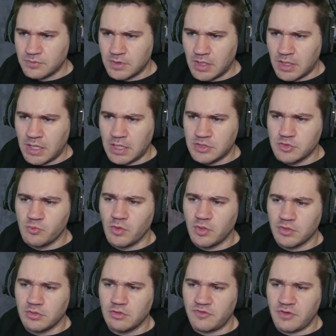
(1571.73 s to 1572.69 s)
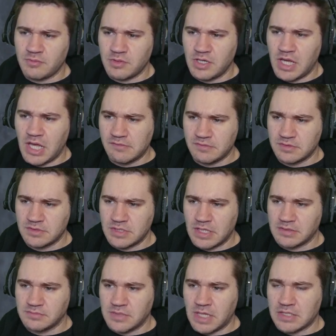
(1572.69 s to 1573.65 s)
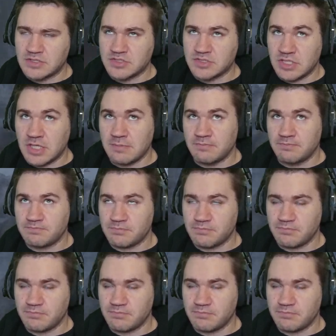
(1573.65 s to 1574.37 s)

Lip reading: And I do wonder if I'm gonna have it, that same